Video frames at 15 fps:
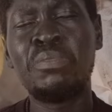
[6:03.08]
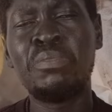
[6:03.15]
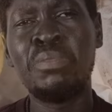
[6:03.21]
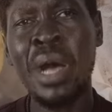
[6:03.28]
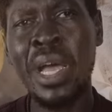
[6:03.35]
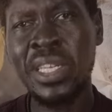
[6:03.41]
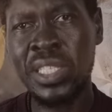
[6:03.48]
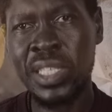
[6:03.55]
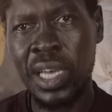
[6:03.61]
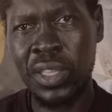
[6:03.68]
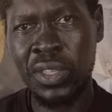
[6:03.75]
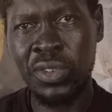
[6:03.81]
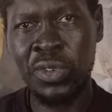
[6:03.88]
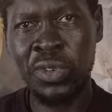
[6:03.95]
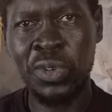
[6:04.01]
by
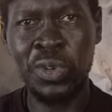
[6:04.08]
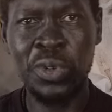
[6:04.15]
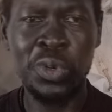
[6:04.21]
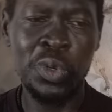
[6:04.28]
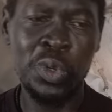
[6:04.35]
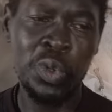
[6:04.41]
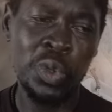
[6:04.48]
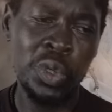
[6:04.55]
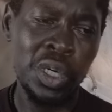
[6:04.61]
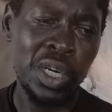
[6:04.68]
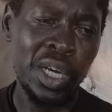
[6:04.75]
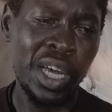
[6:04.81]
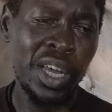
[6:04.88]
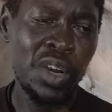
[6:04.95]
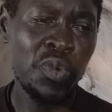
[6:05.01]
Sadhguru
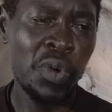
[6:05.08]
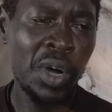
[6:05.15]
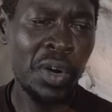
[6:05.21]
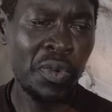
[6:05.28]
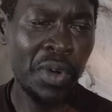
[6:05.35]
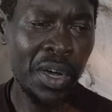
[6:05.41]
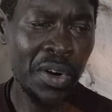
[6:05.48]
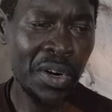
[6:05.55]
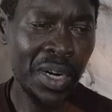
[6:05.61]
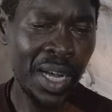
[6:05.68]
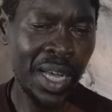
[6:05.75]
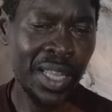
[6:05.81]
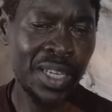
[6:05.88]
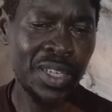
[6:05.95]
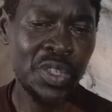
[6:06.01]
in one way or
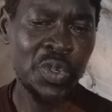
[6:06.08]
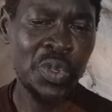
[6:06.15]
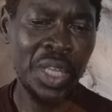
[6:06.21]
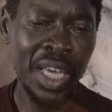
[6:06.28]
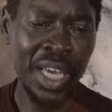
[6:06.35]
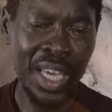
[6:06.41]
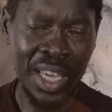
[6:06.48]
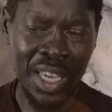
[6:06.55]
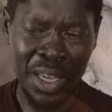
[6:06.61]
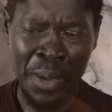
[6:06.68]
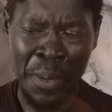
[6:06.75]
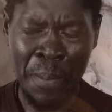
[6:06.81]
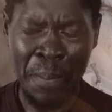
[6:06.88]
another to the